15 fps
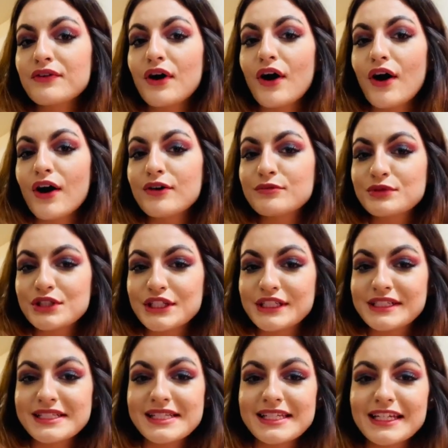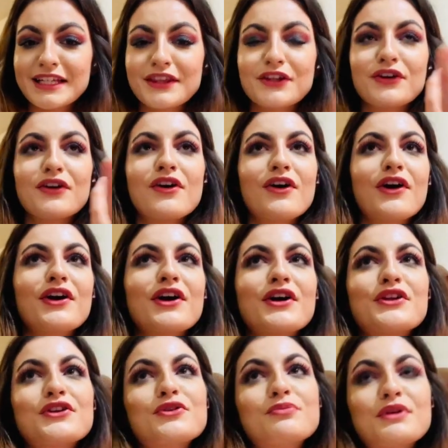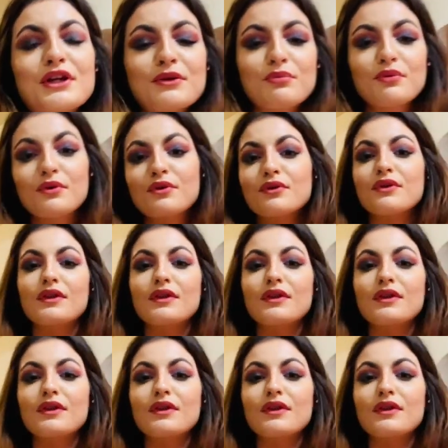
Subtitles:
options. Like, there are other people